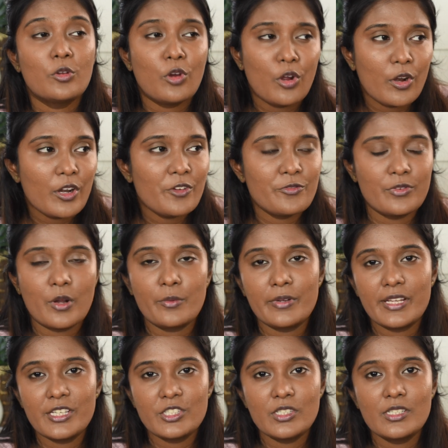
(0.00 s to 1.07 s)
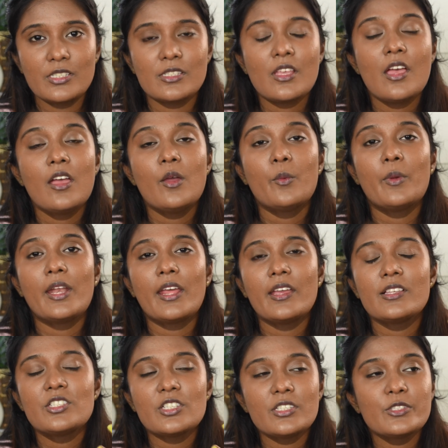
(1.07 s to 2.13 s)
a lot of foundations when
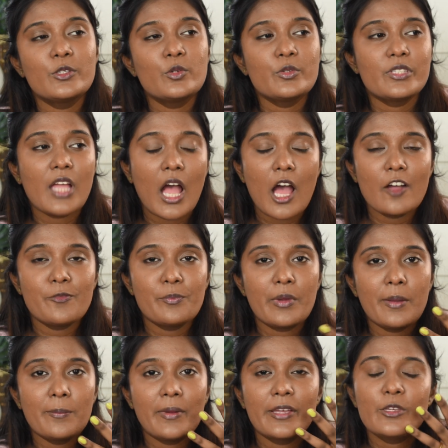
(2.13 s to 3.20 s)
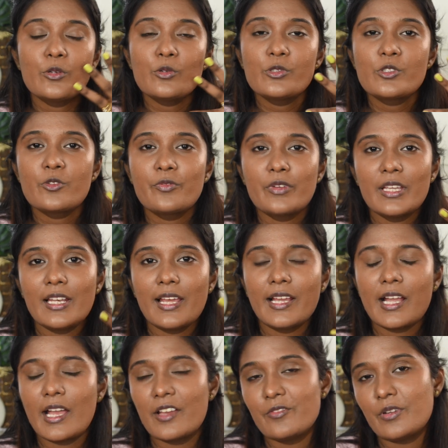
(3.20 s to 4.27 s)
i just use half pump i used to feel
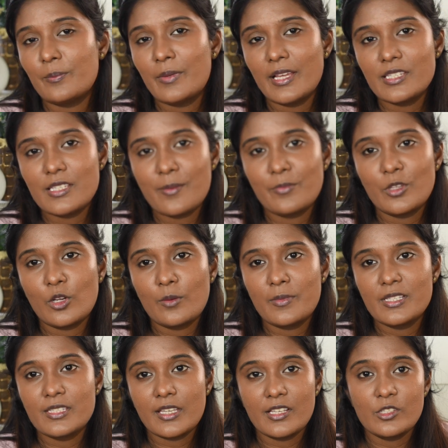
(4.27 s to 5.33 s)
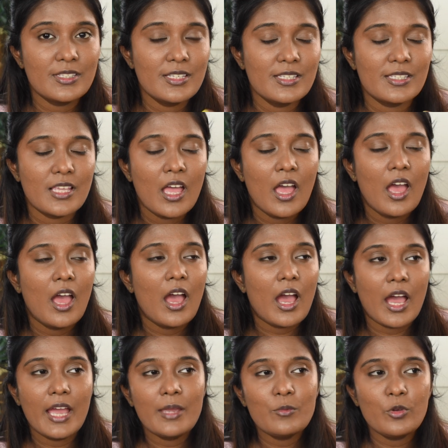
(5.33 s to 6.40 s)
like i have applied something on my skin since
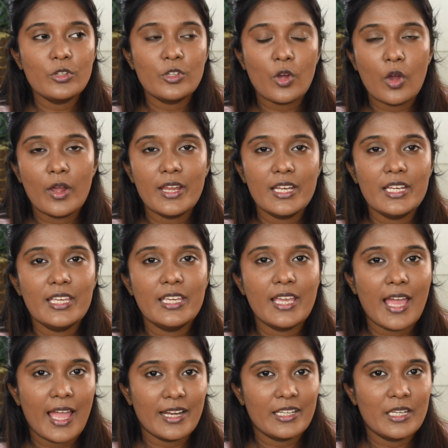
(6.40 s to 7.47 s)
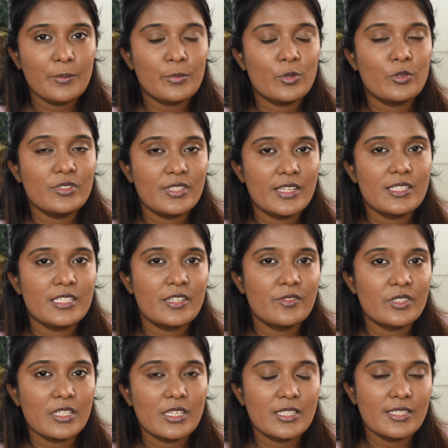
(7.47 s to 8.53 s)
i'm on the oily acne prone
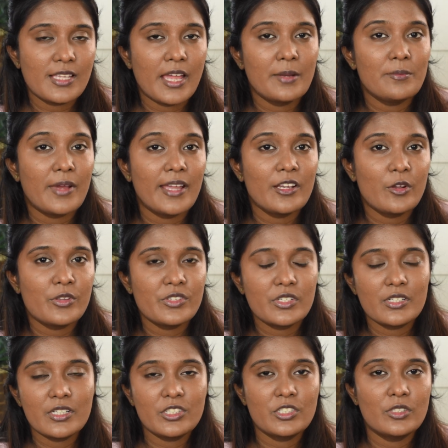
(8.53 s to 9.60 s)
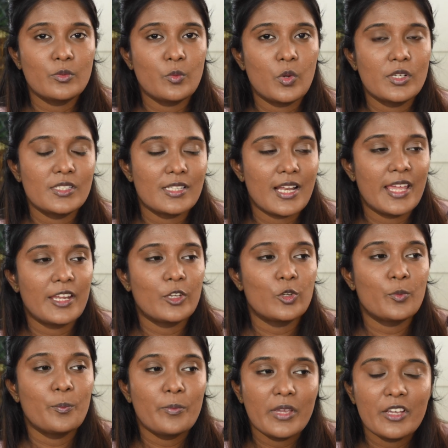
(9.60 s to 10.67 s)
sensitive skin side my concentration was like
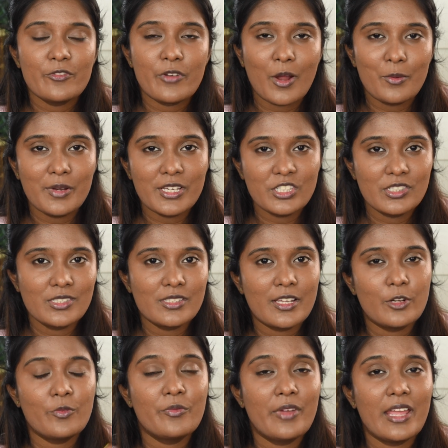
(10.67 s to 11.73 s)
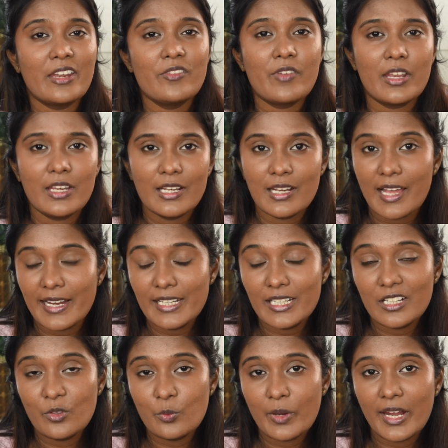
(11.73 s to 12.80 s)
to pick foundations that are very very
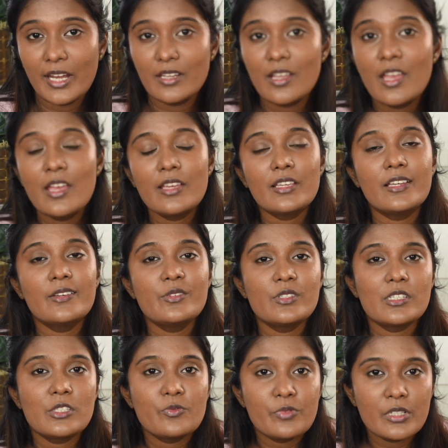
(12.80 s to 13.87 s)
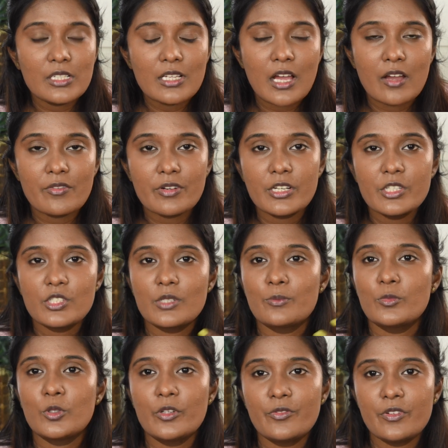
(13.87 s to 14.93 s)
light in weight gives this full coverage
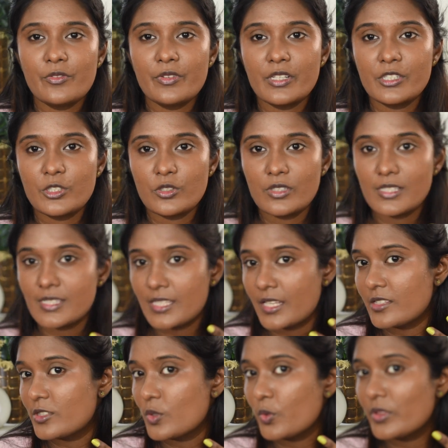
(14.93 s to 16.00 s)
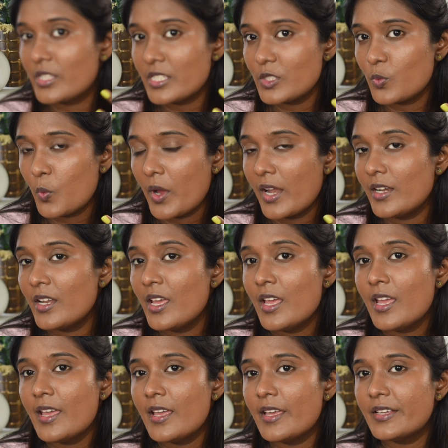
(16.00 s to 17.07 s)
and beautiful finish to the skin so this one
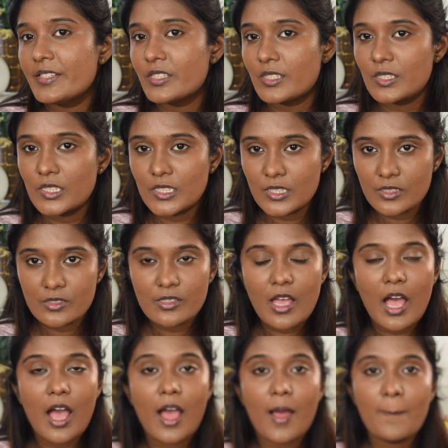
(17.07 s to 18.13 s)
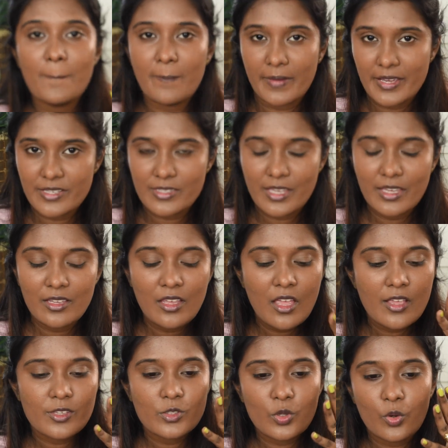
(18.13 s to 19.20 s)
is amazing
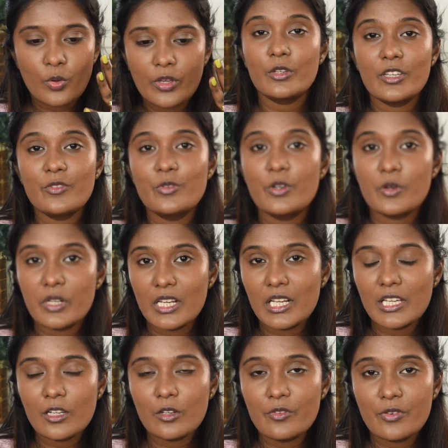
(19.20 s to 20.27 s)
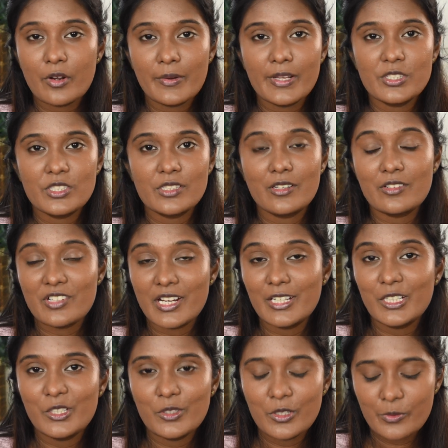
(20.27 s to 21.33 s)
so looking for a really good foundation and
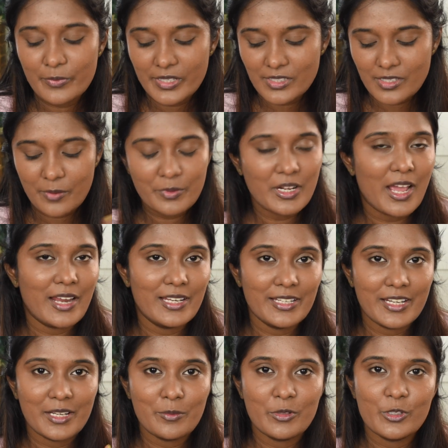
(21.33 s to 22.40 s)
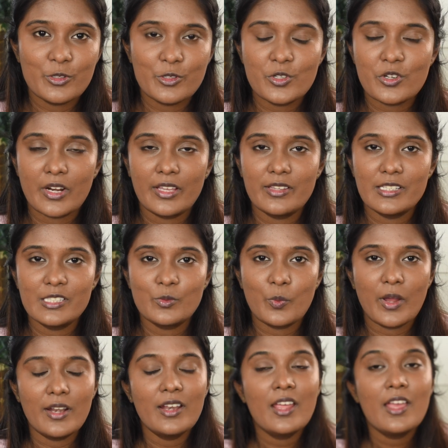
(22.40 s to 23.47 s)
ready to invest i would highly recommend you to try this
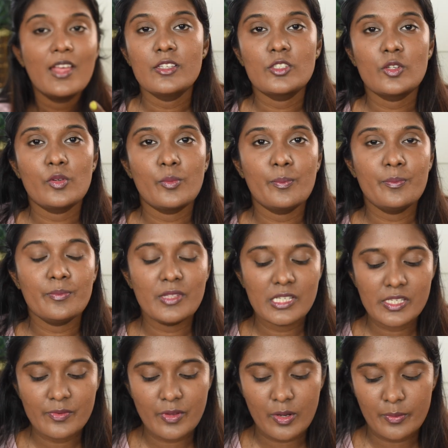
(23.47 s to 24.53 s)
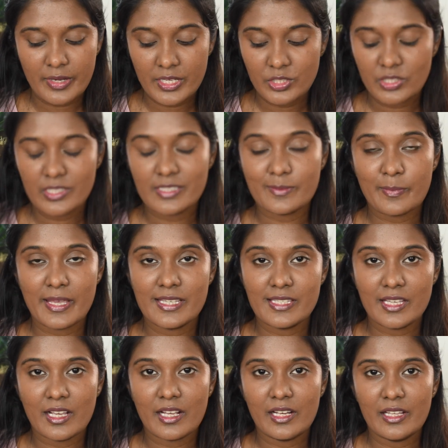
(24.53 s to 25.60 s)
one so this foundation is
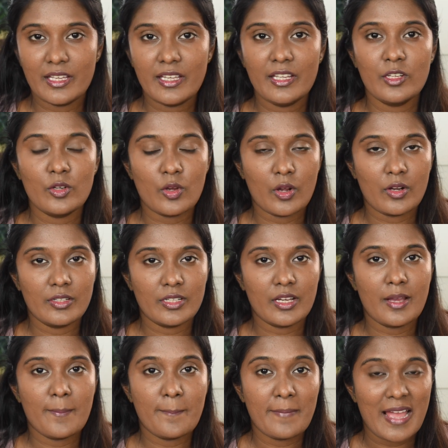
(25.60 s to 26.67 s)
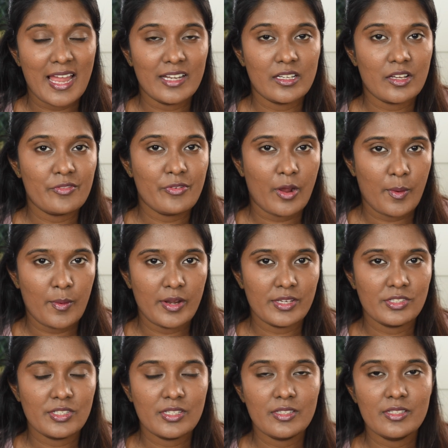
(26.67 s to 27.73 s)
basically not a matte
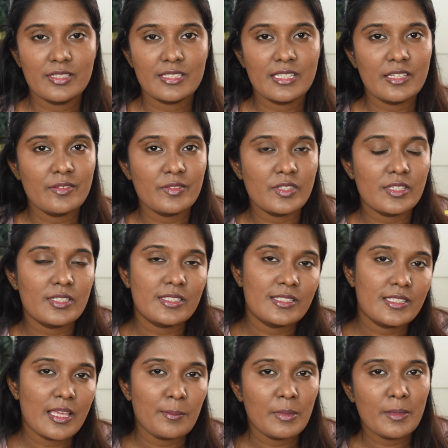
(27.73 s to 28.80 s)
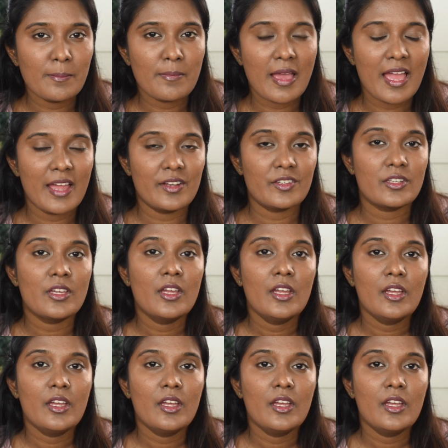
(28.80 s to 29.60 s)
foundation this gives a semi matte